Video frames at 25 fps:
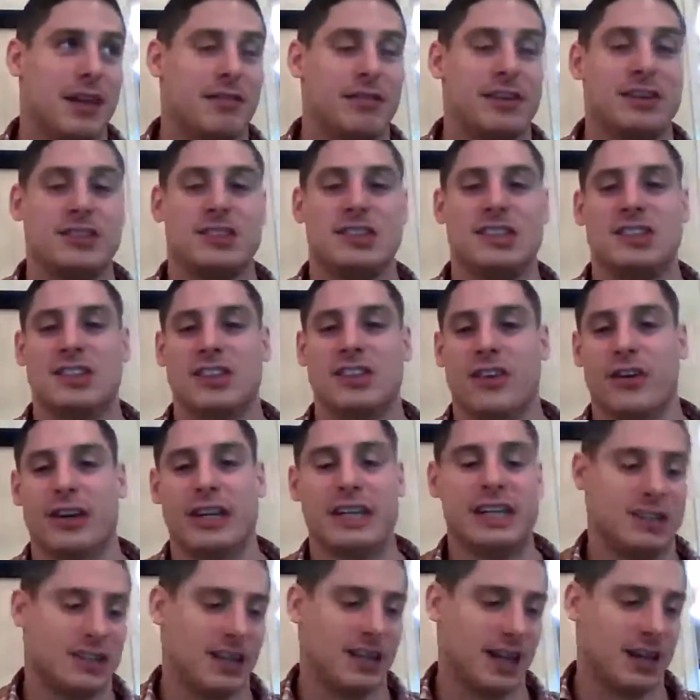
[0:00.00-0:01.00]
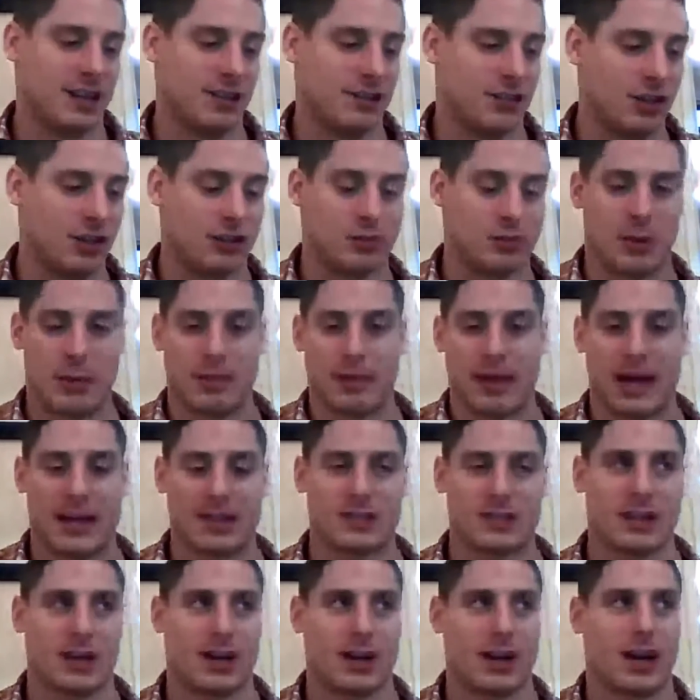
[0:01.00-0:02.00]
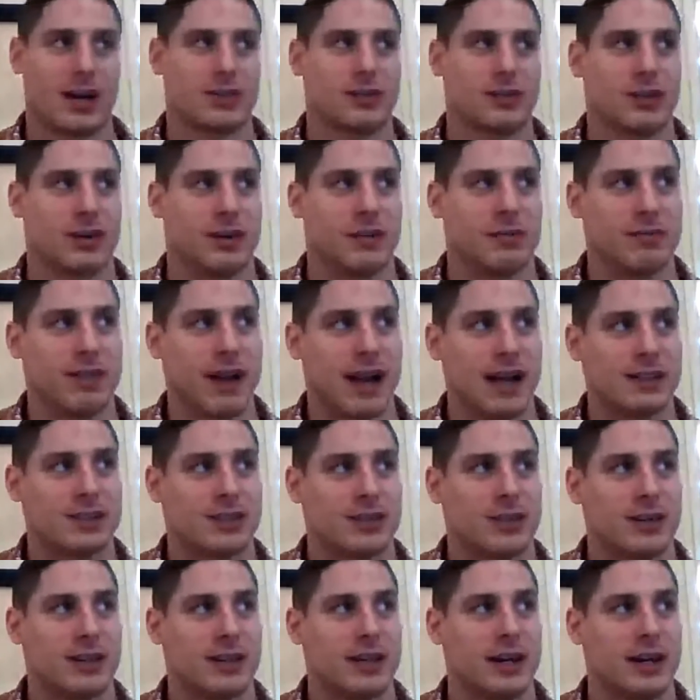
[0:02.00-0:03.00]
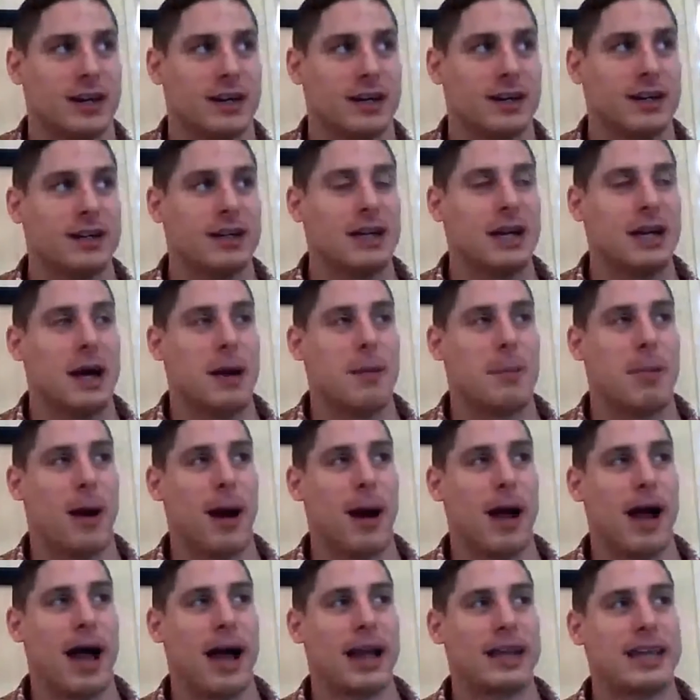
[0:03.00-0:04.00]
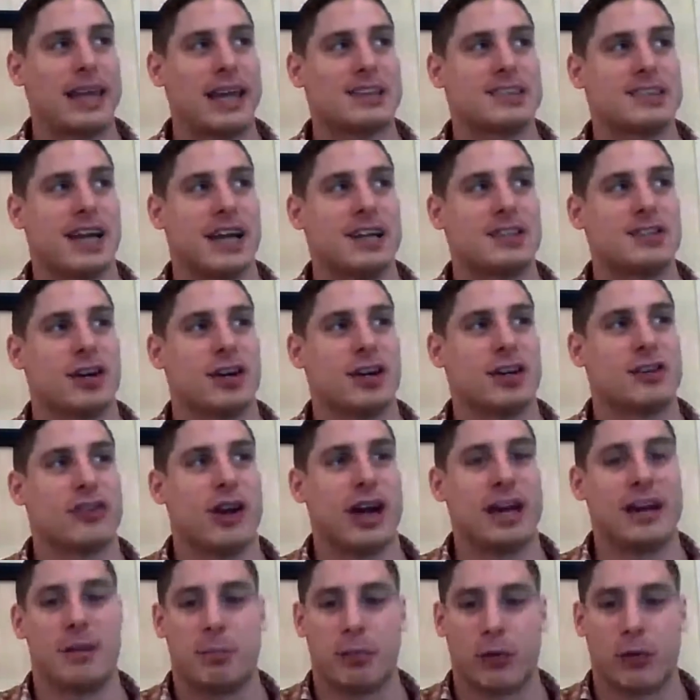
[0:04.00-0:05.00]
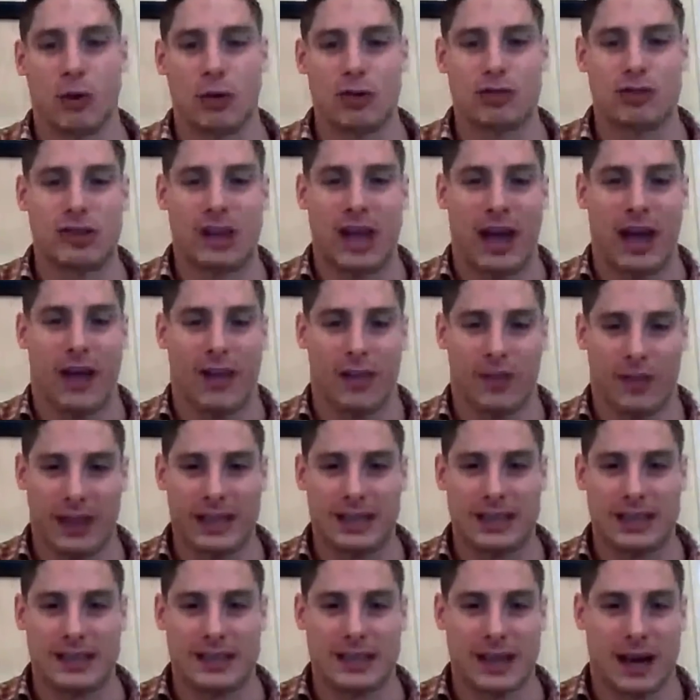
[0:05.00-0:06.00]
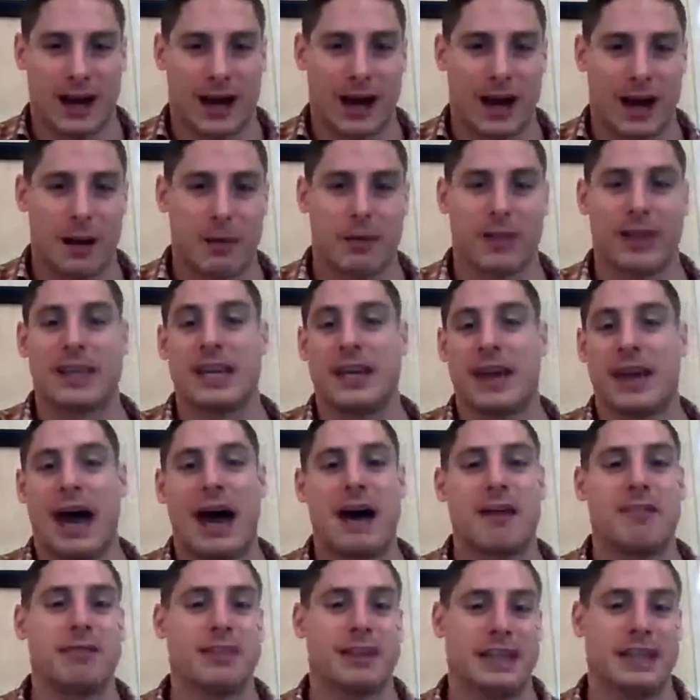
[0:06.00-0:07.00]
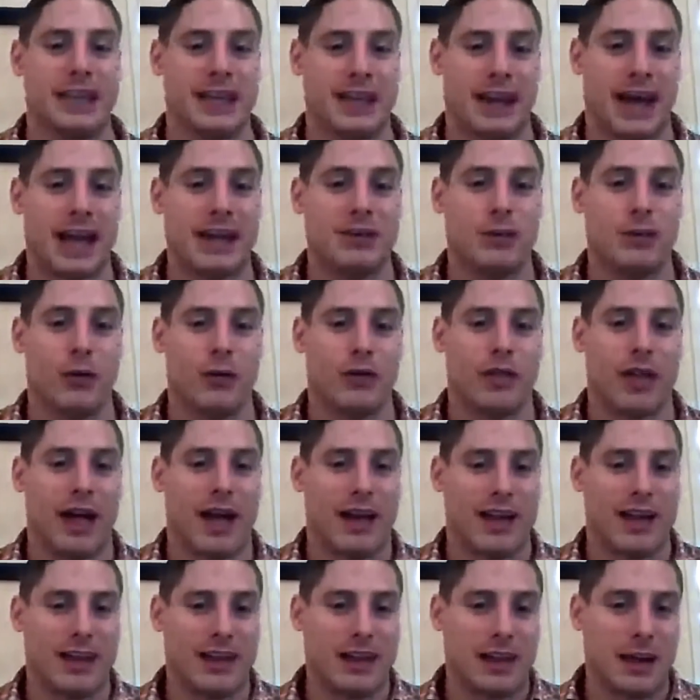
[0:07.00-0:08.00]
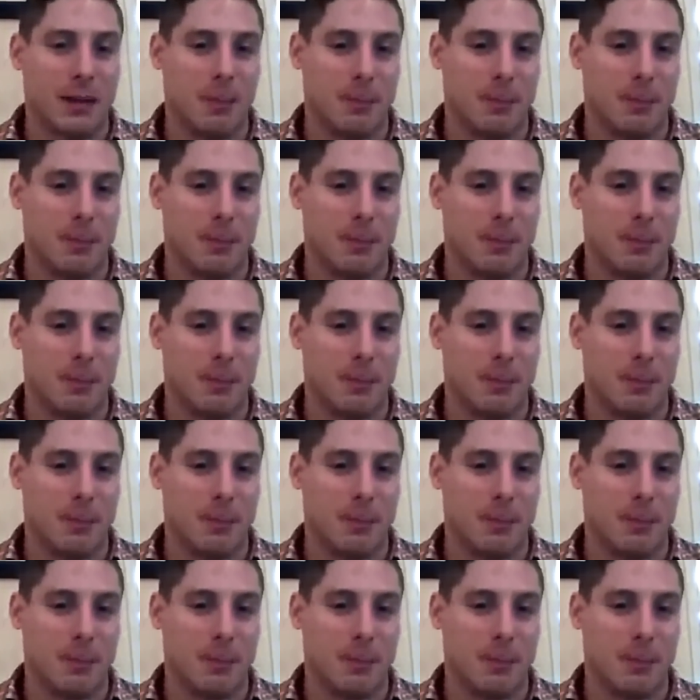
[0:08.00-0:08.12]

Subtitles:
differences in their eating attitudes. Maybe that's a sort of factor in there. But I guess I sort of try and approach it like an athlete, and I know that